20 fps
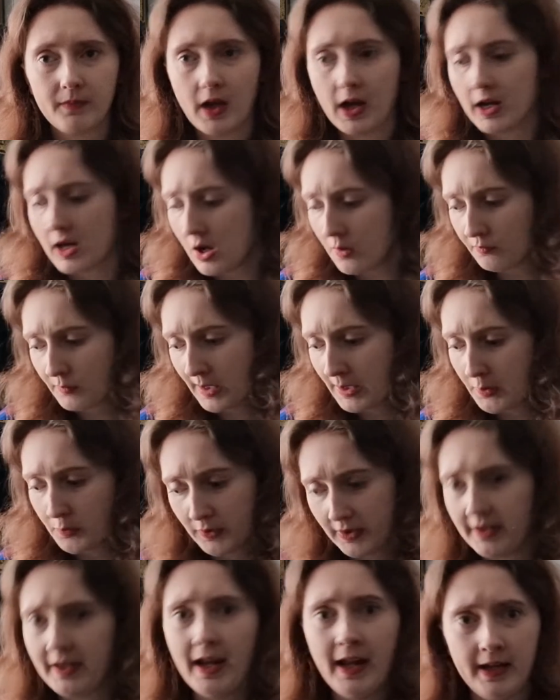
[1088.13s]
I can't wait
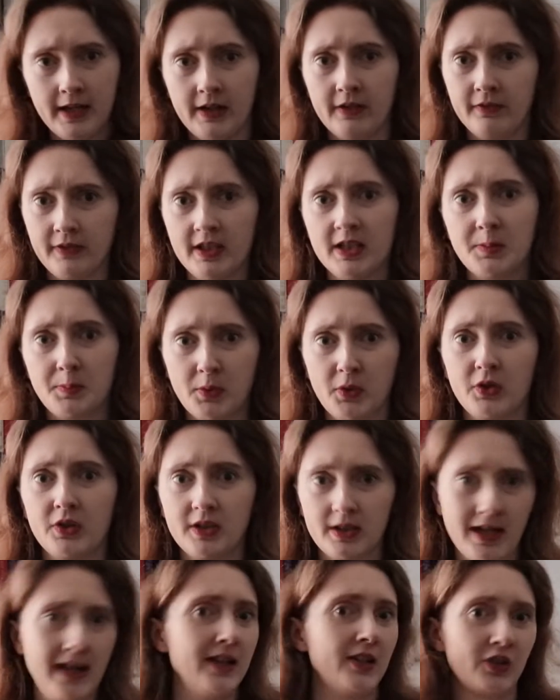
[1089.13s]
to read any of these
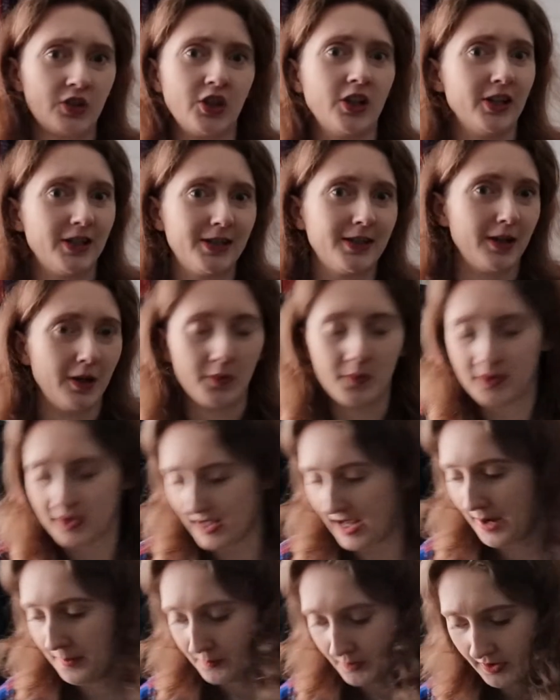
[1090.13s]
books, let's just go with
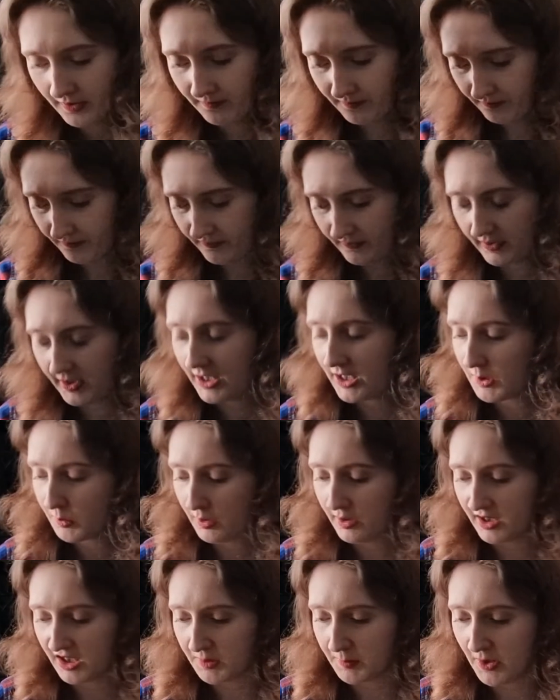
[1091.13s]
that, but this
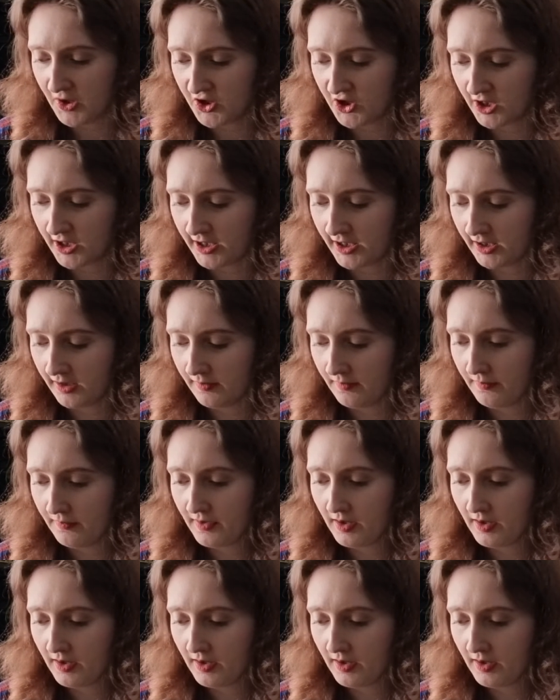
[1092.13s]
one especially.